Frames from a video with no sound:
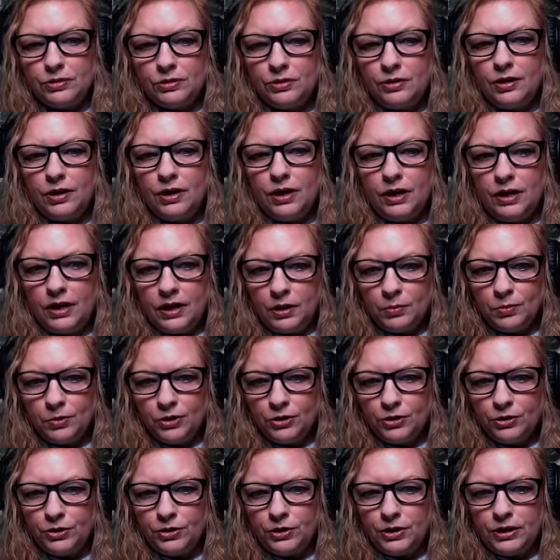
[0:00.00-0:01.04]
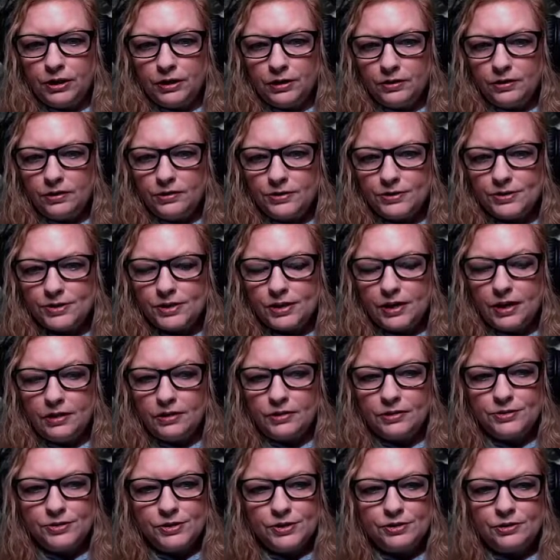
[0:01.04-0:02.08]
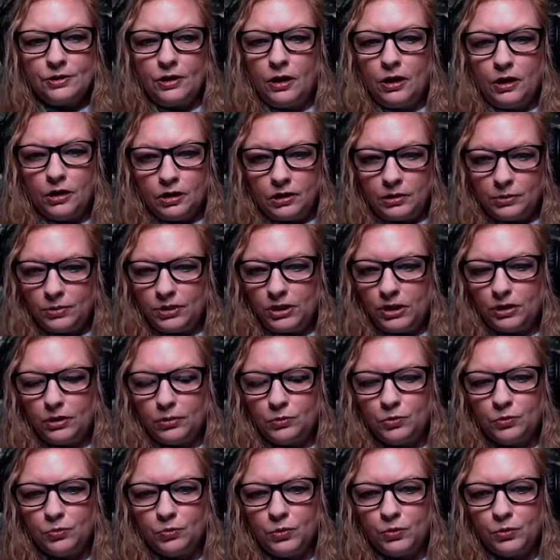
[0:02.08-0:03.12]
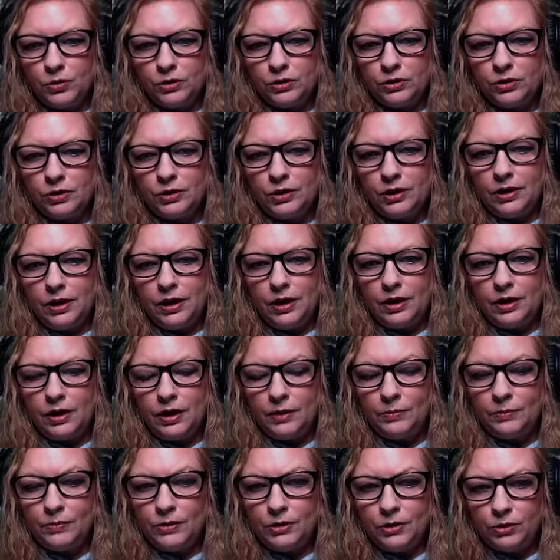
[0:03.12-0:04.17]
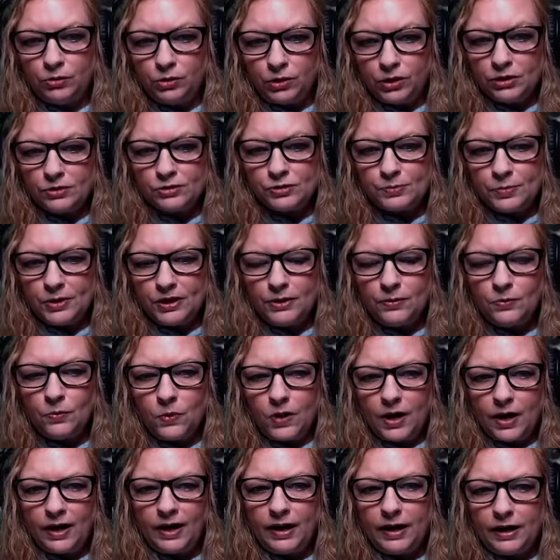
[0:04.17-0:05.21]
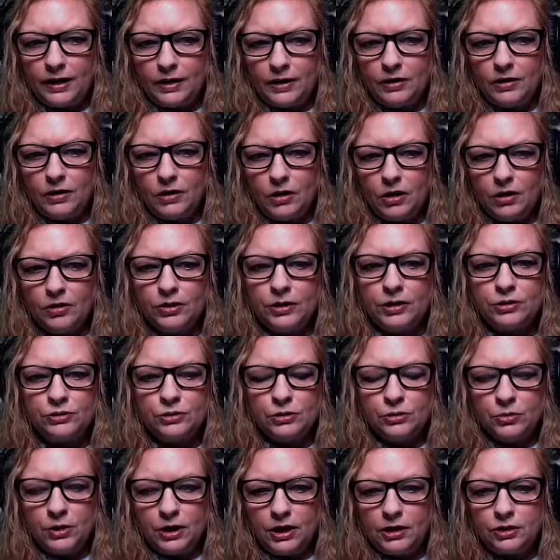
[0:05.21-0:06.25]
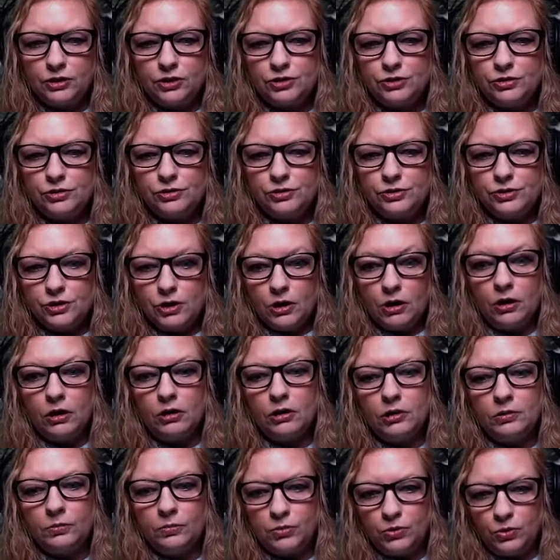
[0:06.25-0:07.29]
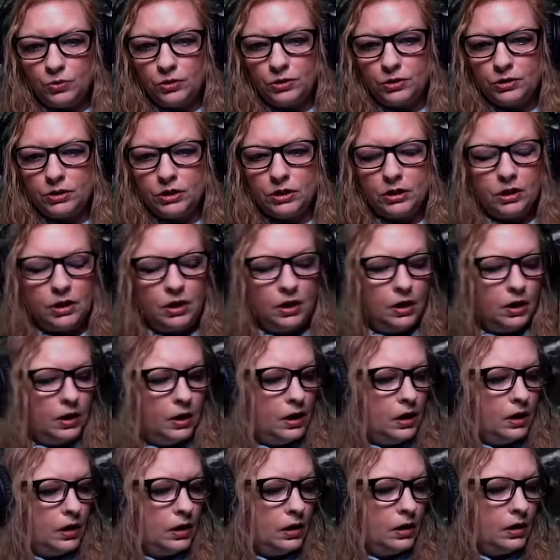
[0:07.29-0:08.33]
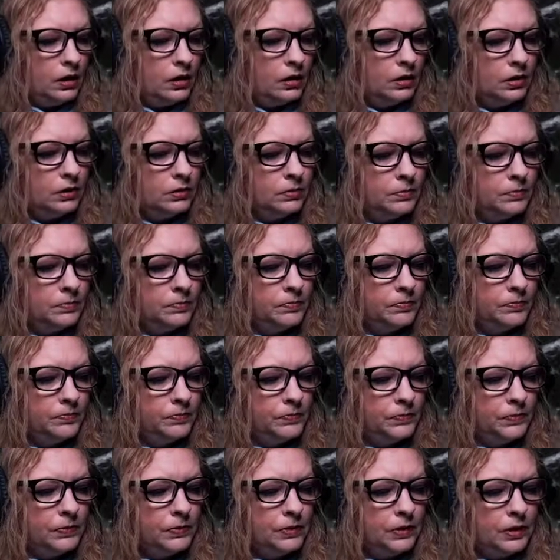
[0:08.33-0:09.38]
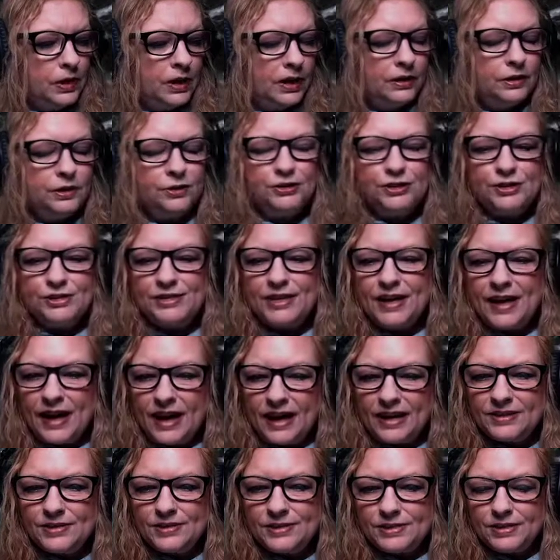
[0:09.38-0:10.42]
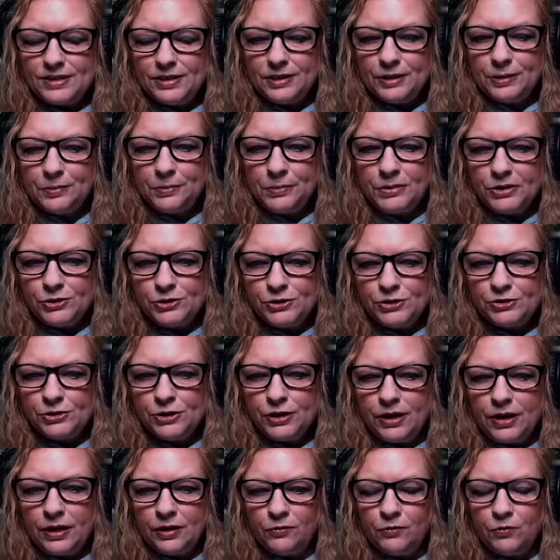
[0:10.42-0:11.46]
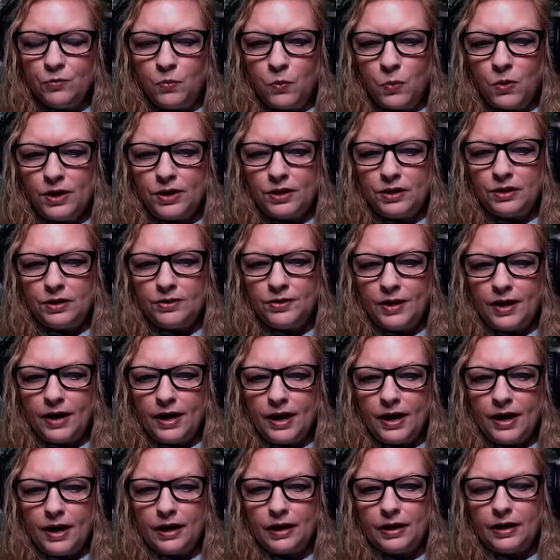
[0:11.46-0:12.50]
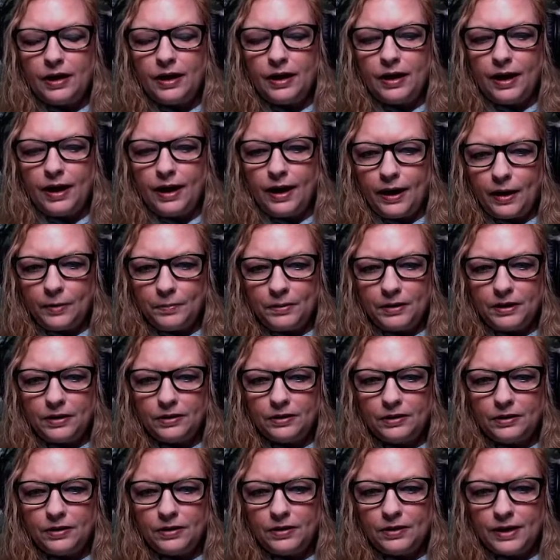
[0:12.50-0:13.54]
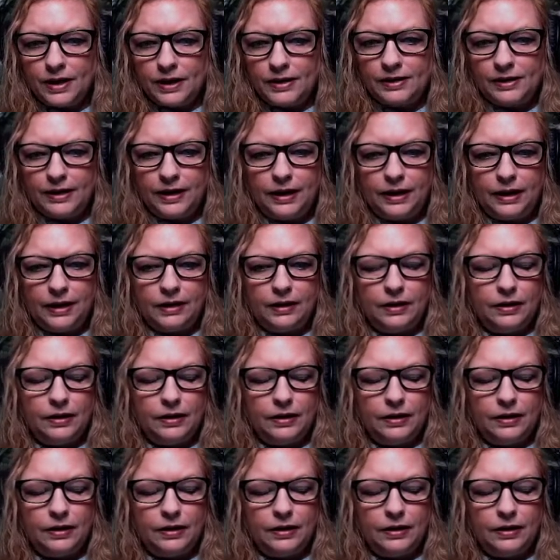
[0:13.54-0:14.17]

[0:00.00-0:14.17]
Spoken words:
a neighborhood is, and this is all going to become important. I'm going to explain why all these locations are important. And it just adds to the mystery of what the heck happened that day.